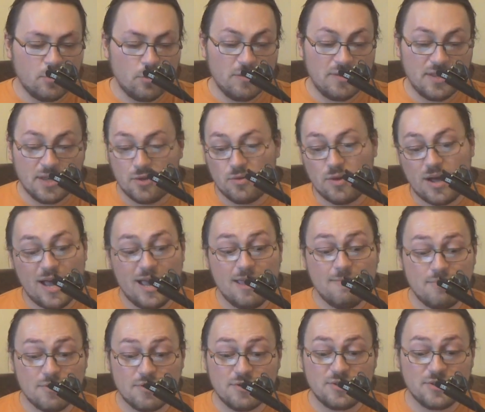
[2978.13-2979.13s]
although
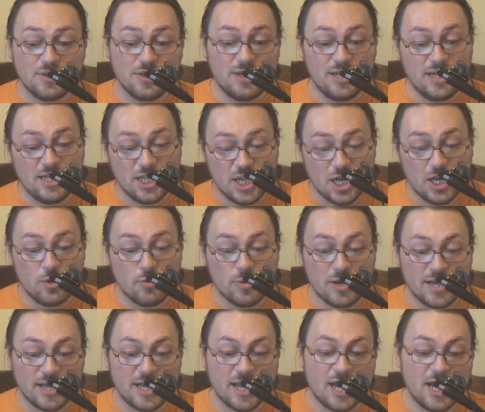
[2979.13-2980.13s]
I personally know
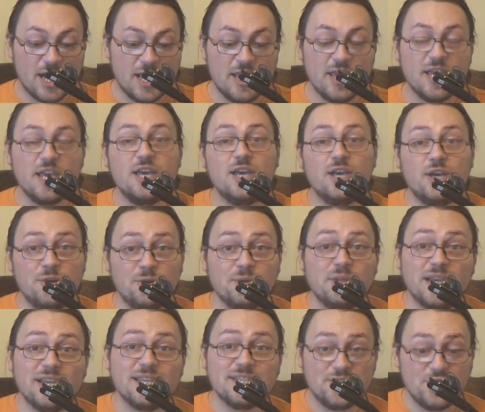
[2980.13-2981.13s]
a guy who
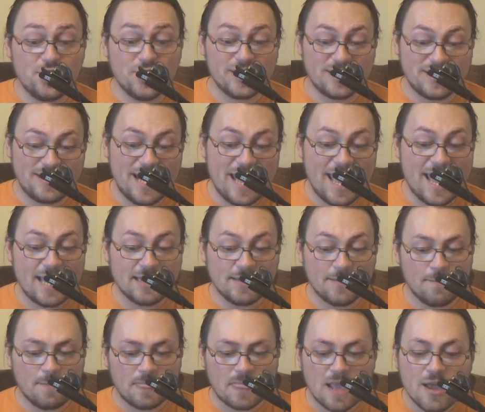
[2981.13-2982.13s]
does just that.